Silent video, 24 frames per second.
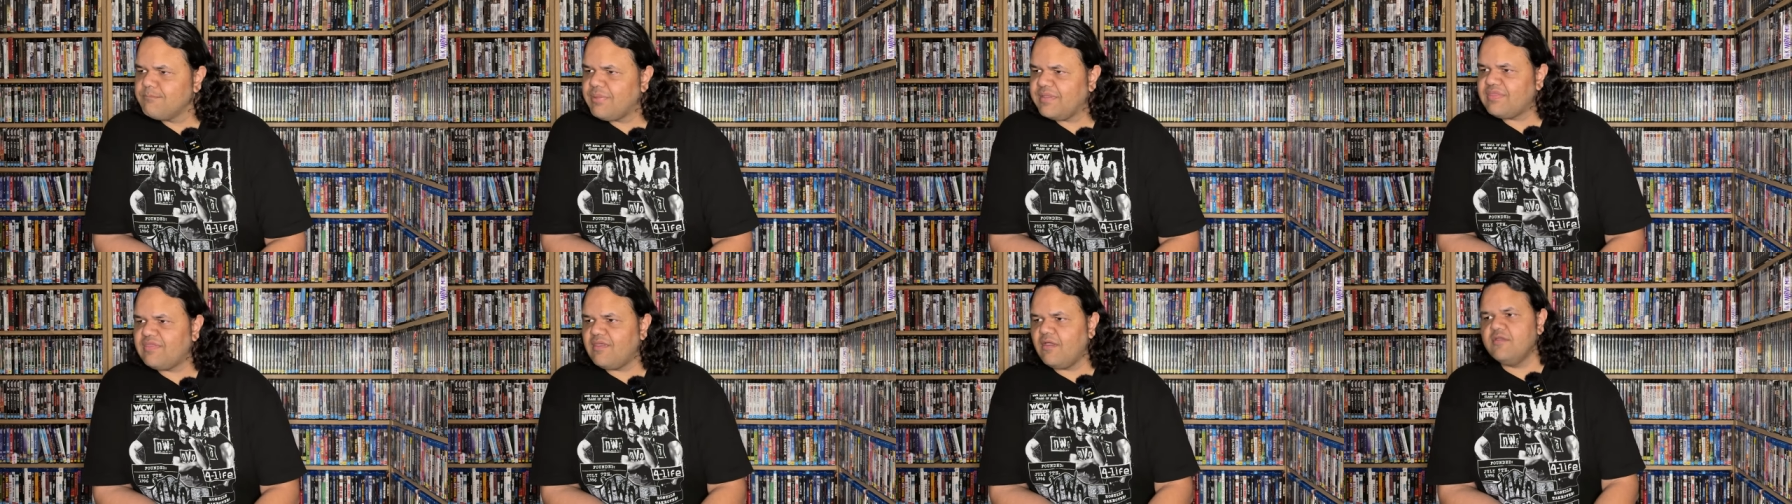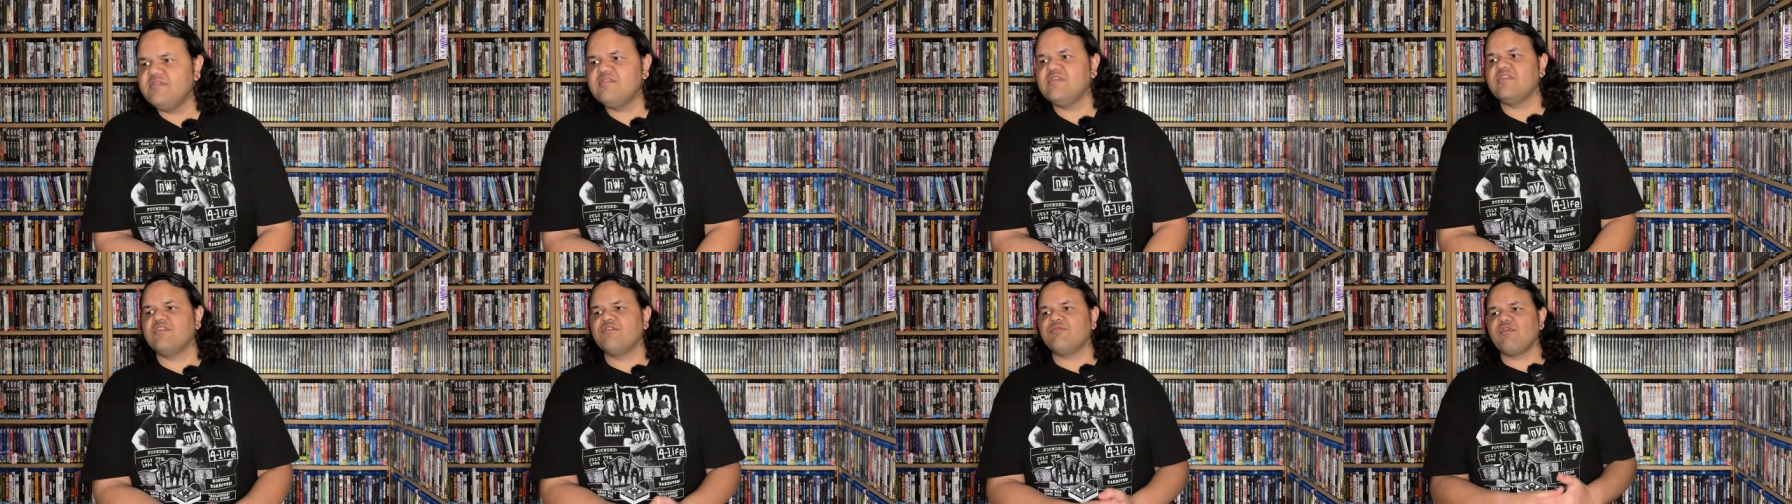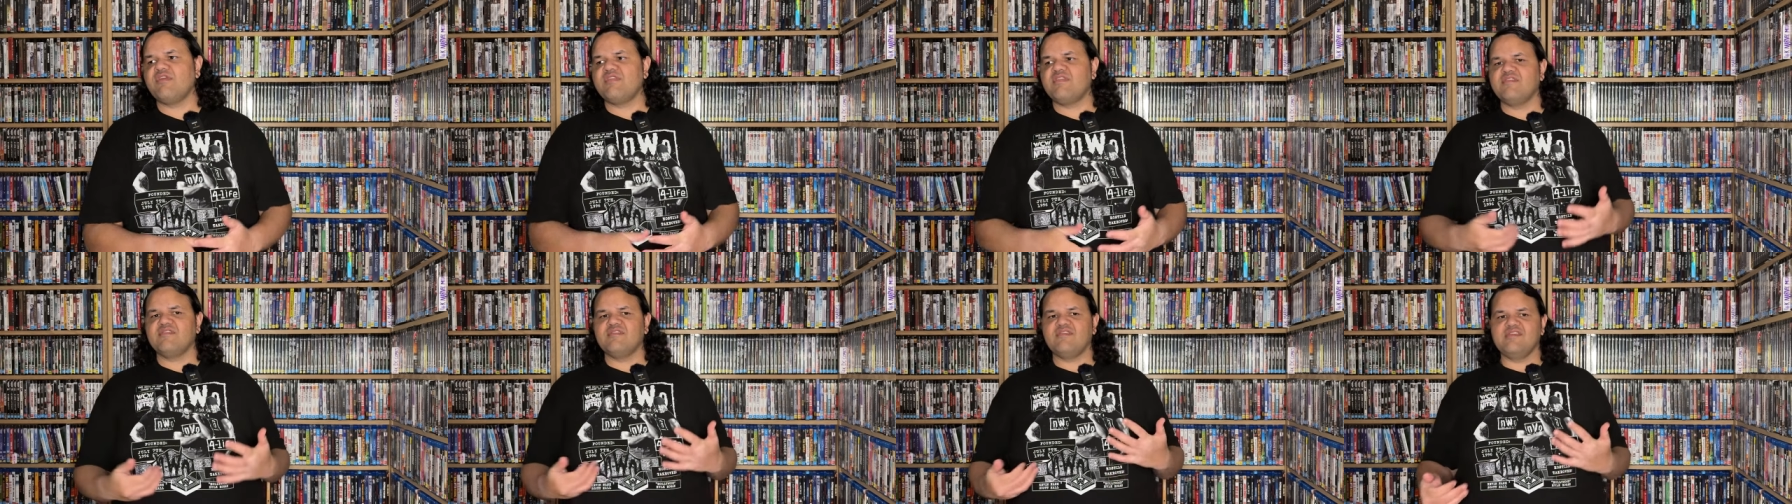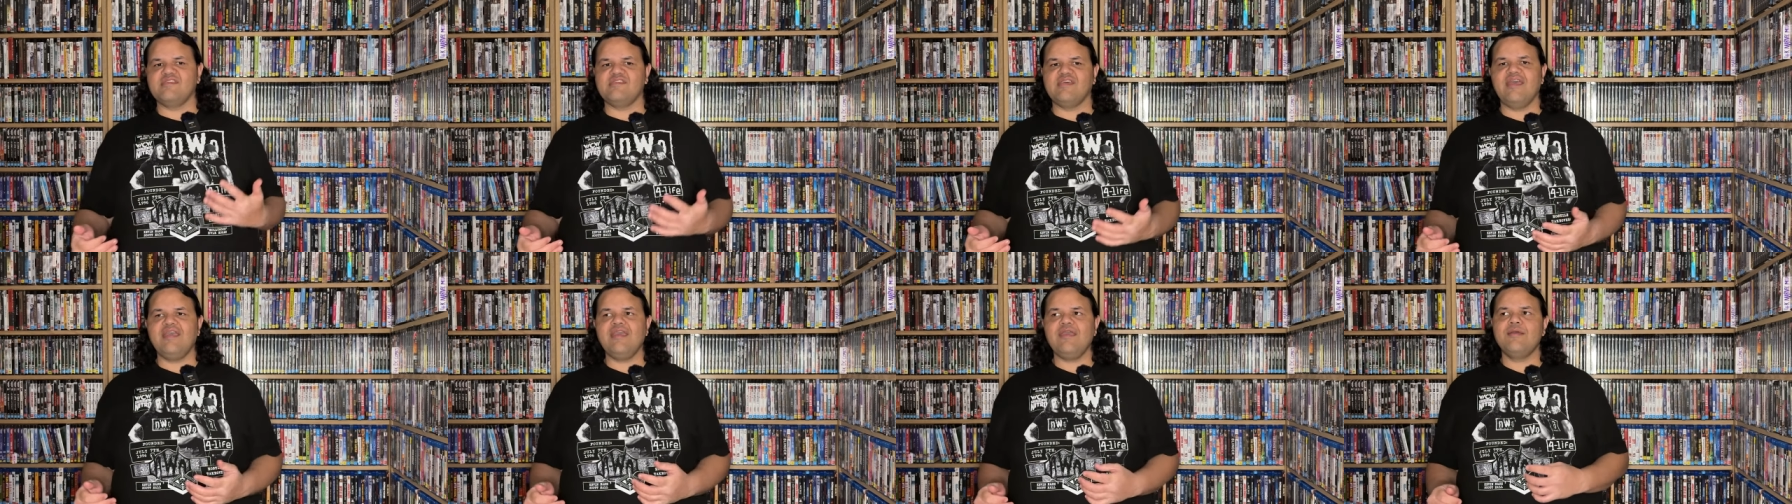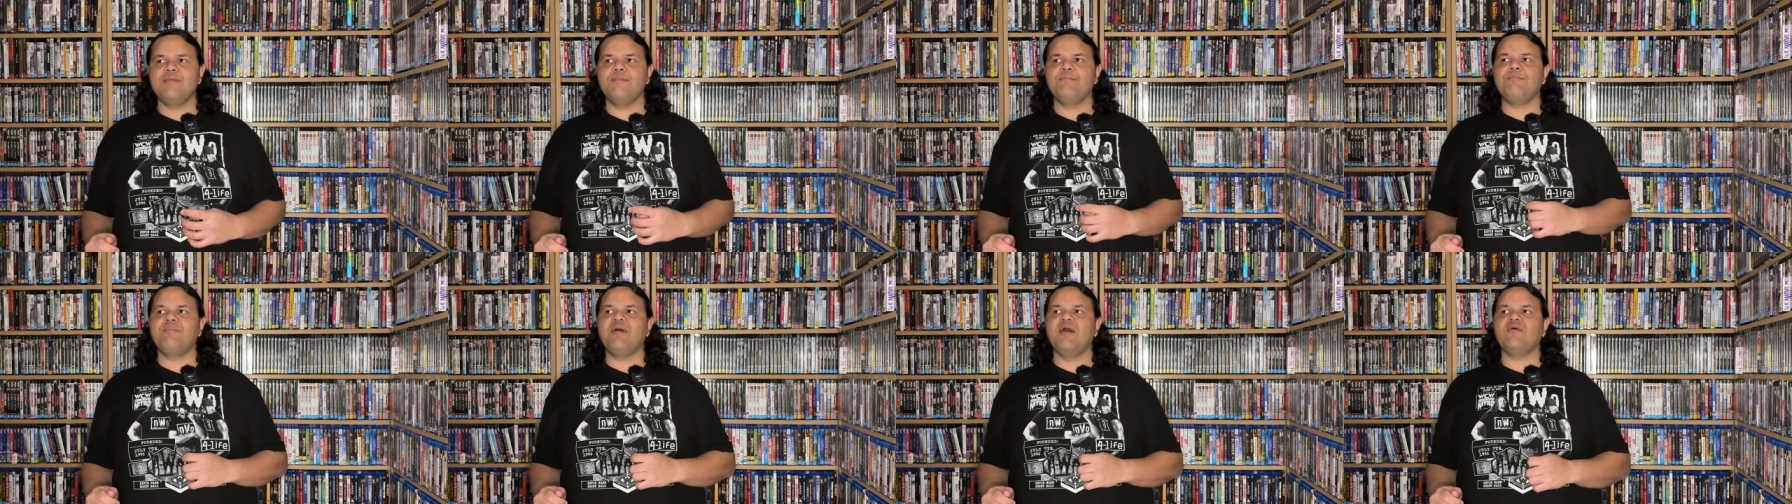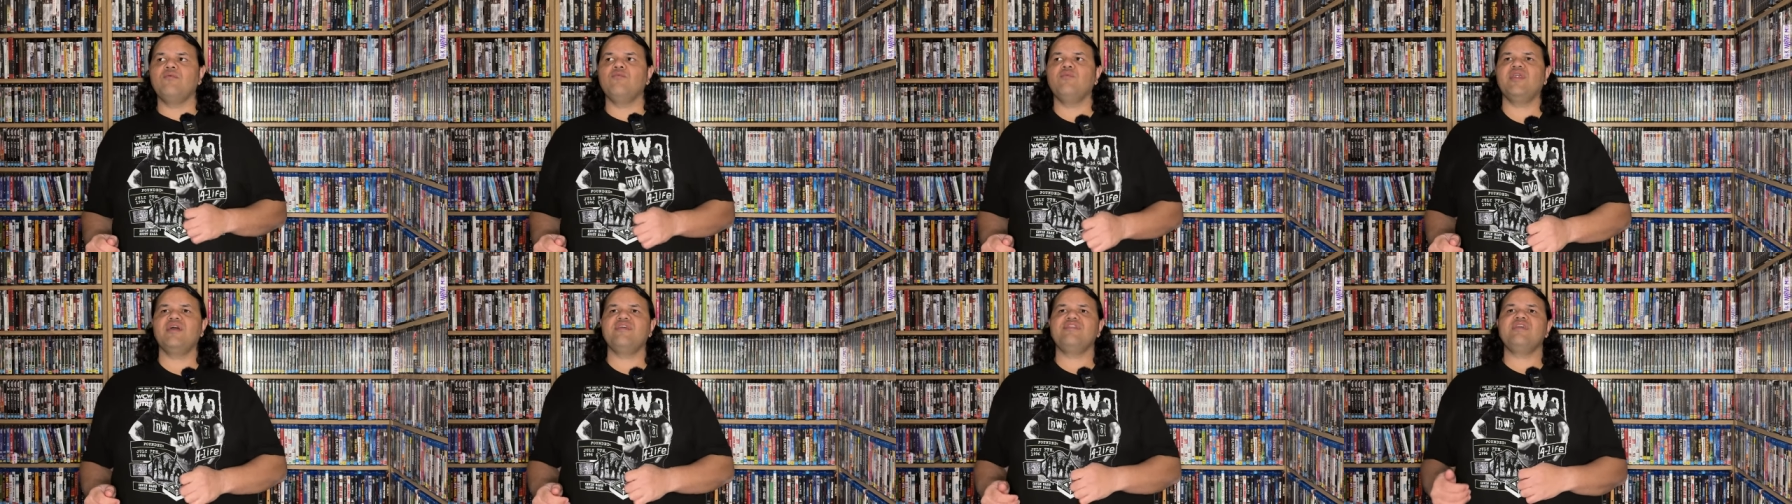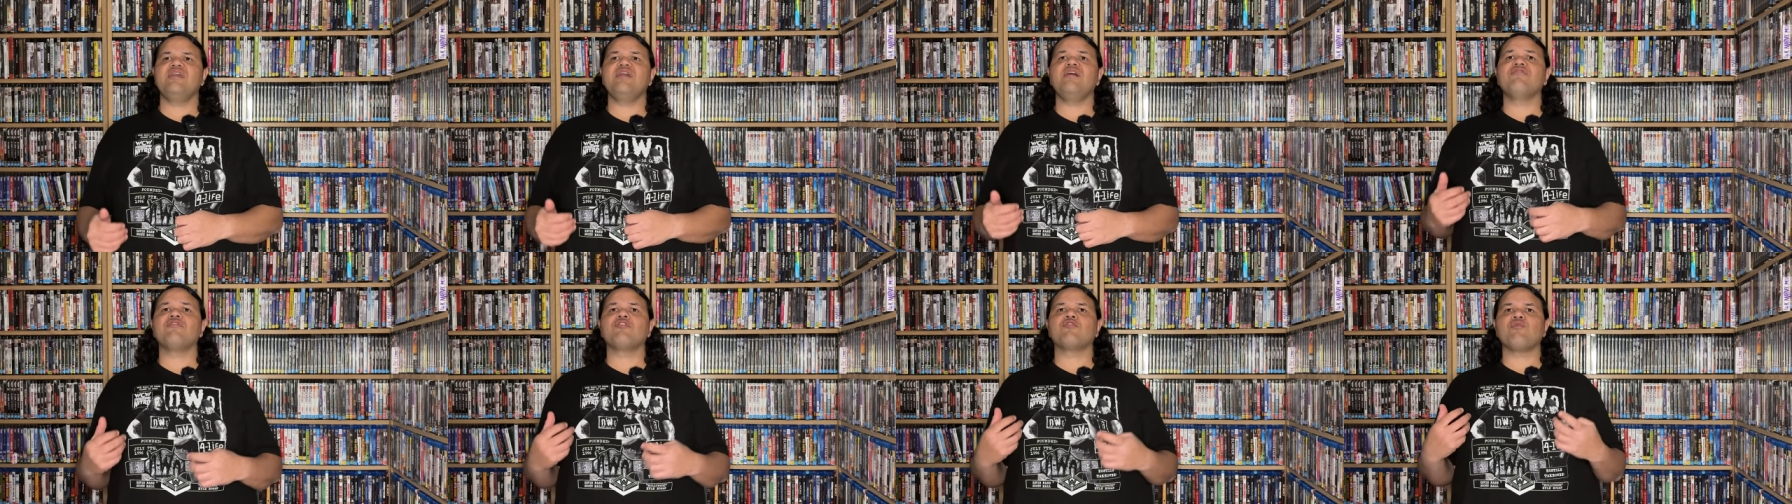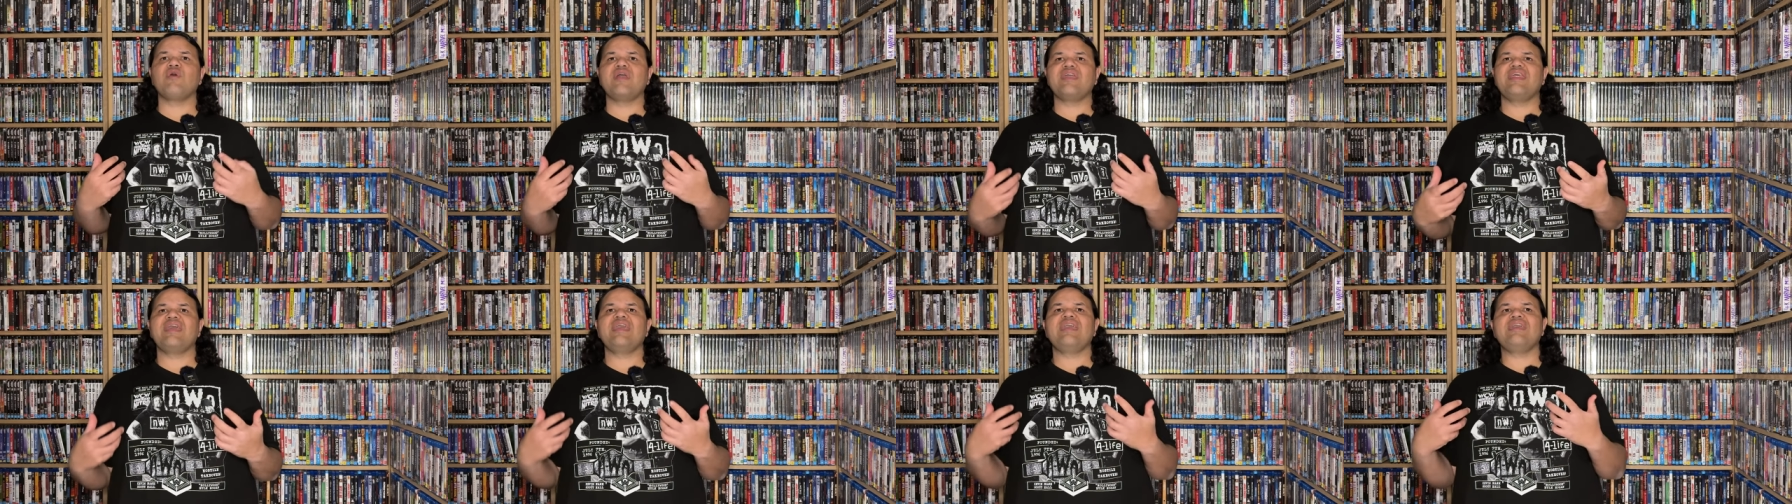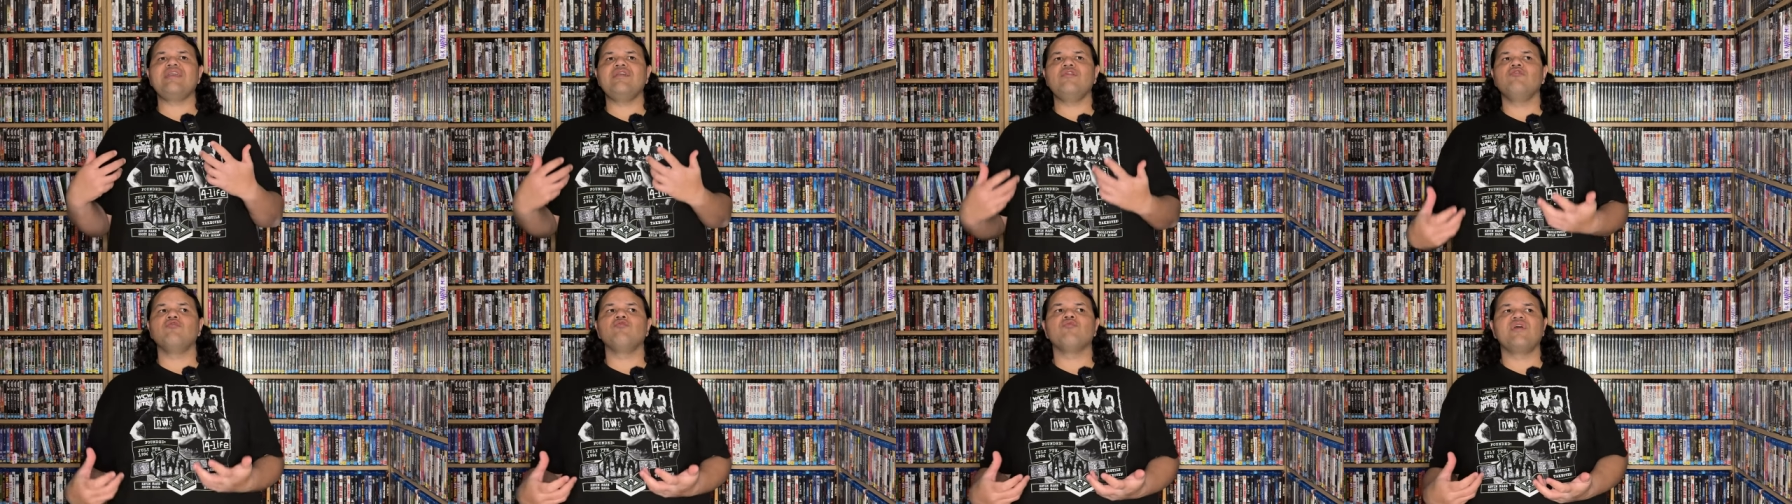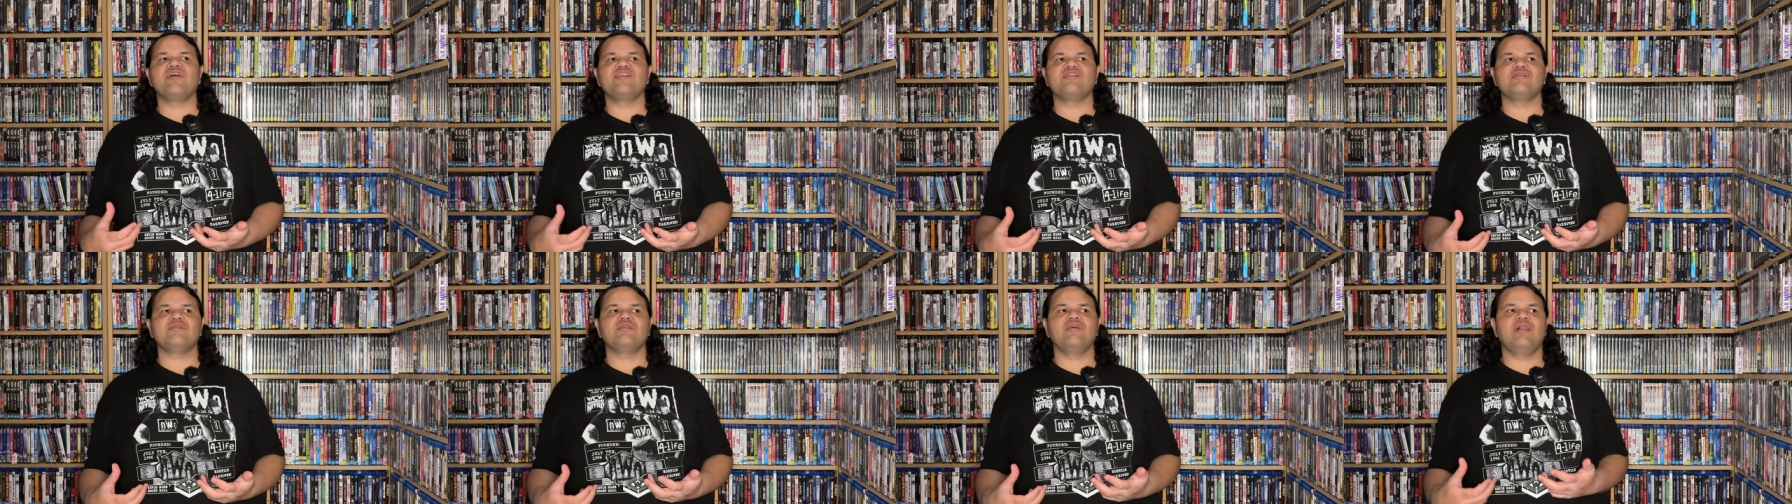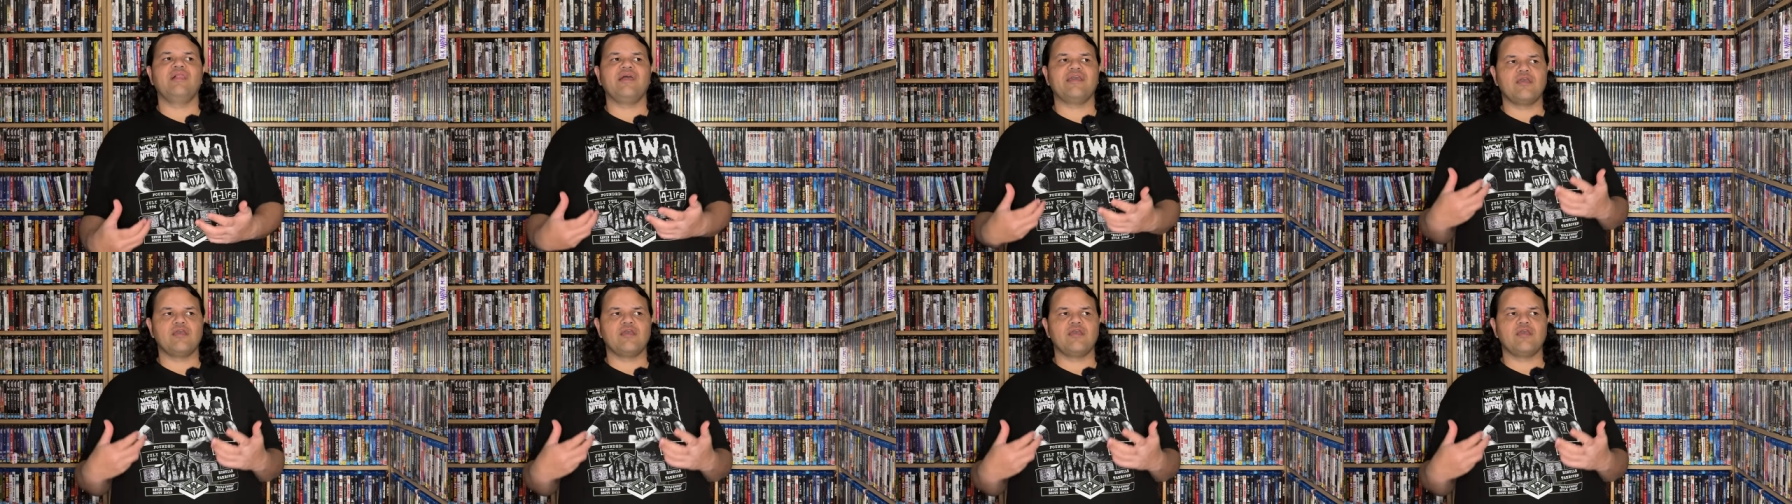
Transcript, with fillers: But those are the three things I say. But when I think of a great heel wrestler,